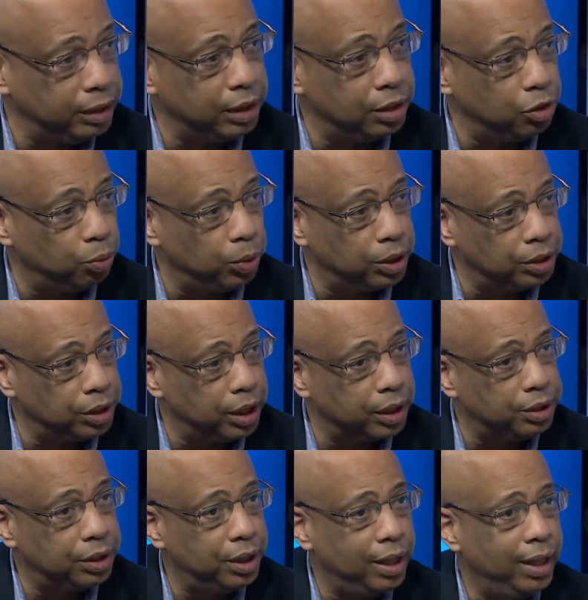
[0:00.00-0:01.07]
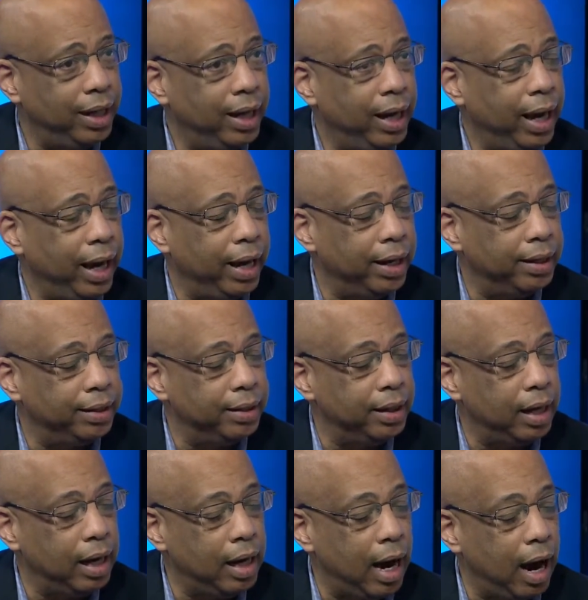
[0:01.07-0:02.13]
to 26. And
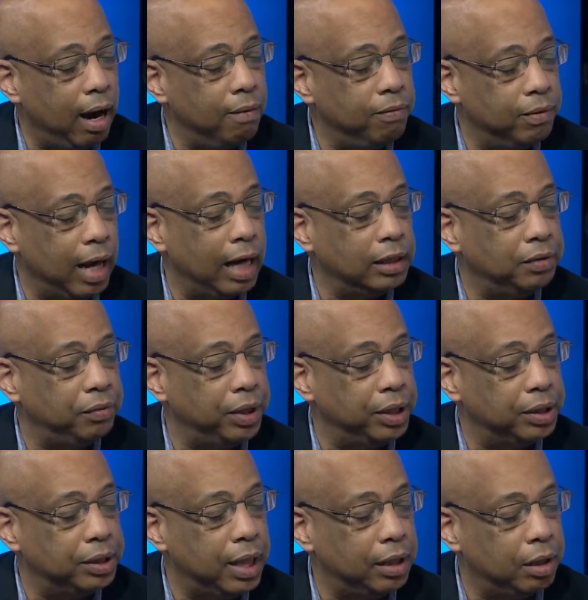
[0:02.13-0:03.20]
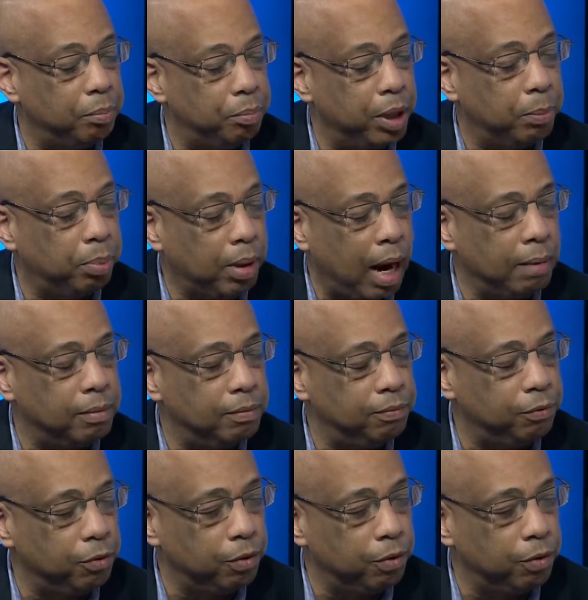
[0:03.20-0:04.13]
our philosophy is that the big problem for